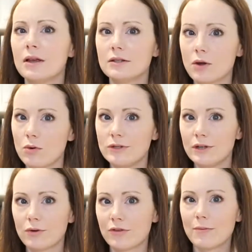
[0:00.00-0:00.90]
scones
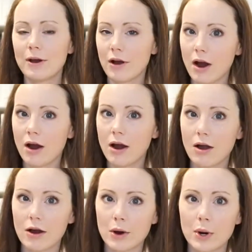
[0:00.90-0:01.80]
in North America
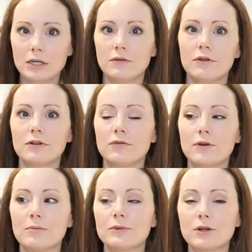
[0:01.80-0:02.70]
are quite different
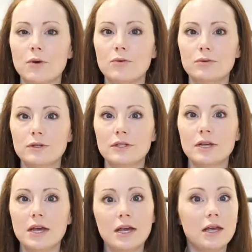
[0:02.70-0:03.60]
from scones
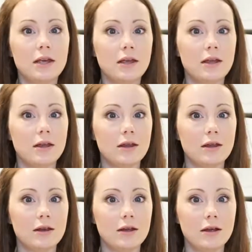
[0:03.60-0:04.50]

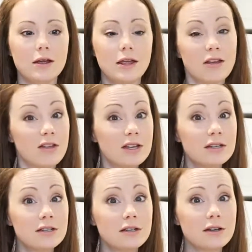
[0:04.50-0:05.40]
in
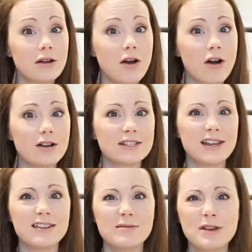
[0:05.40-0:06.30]
England. Ours
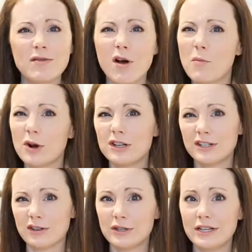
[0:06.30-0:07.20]
tend to be a lot more
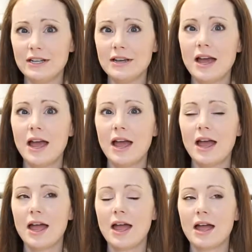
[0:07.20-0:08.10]
desserty,
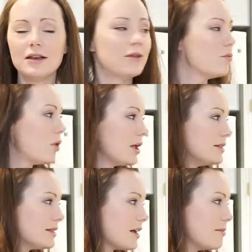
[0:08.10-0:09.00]
and the
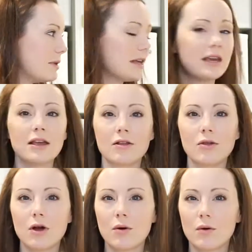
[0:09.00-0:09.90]
ones that I'm making
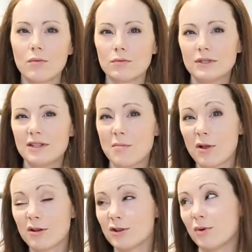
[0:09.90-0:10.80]
look
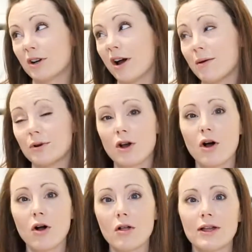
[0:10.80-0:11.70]
similar to what I would
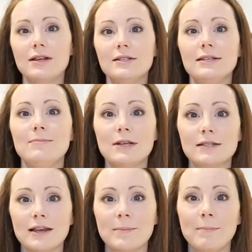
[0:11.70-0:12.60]
call a tea
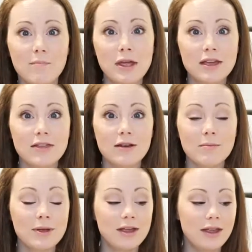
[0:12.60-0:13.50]
biscuit. I'm making
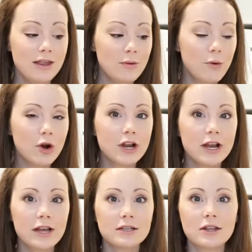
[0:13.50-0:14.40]
them in the
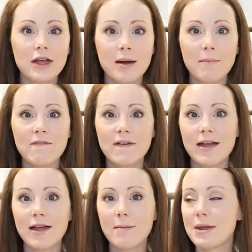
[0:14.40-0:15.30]
morning so that my
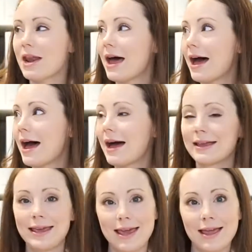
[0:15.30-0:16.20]
fam and I
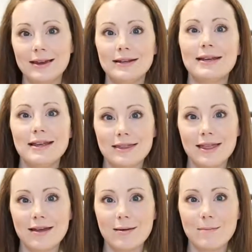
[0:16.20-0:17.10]
can eat
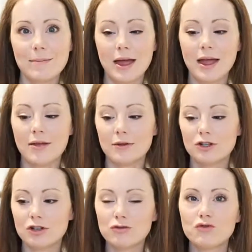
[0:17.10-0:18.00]
them, and the
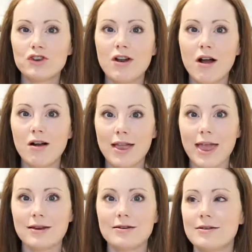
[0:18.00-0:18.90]
children are
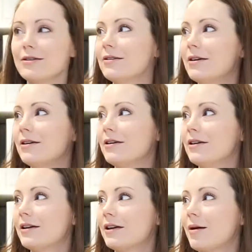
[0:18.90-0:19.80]
getting
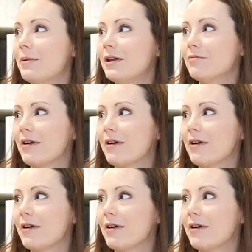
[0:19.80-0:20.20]
a bit